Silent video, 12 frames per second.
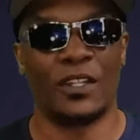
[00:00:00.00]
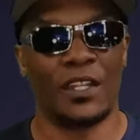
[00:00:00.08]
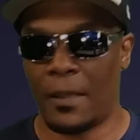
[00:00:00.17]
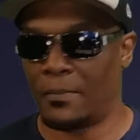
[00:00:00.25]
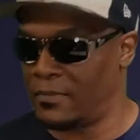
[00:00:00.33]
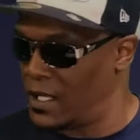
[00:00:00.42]

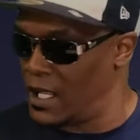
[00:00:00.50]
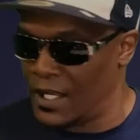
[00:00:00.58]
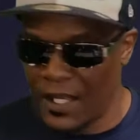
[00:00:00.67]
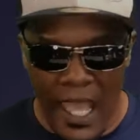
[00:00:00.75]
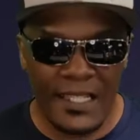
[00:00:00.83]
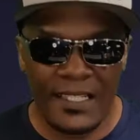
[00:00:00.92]
And I'm
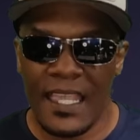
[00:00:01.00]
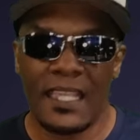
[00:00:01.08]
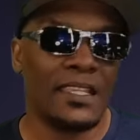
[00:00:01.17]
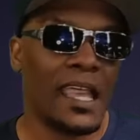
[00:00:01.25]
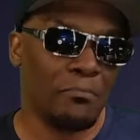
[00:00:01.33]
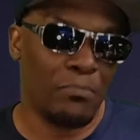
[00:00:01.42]
not
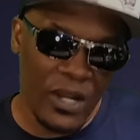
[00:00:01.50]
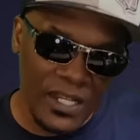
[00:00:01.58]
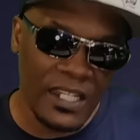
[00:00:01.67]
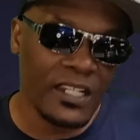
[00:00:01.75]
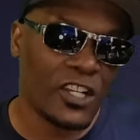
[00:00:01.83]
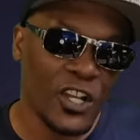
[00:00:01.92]
saying that
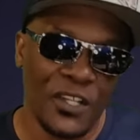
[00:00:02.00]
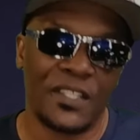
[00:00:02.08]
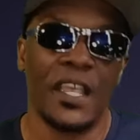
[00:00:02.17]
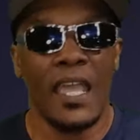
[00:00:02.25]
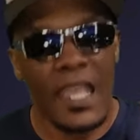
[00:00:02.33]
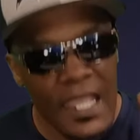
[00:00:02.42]
Brandin
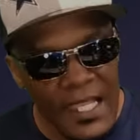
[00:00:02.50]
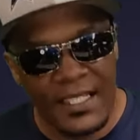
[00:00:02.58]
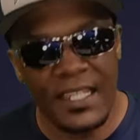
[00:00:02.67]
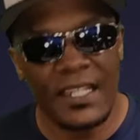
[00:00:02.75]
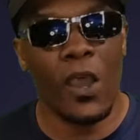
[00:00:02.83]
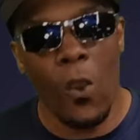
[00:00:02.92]
Cooks
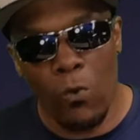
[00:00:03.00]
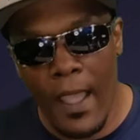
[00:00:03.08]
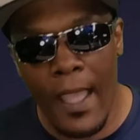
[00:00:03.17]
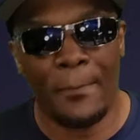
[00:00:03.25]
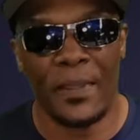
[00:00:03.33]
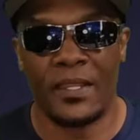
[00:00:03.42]
isn't a
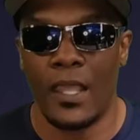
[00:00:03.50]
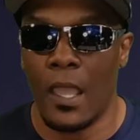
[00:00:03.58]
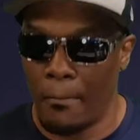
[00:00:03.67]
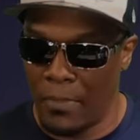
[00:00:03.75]
weapon,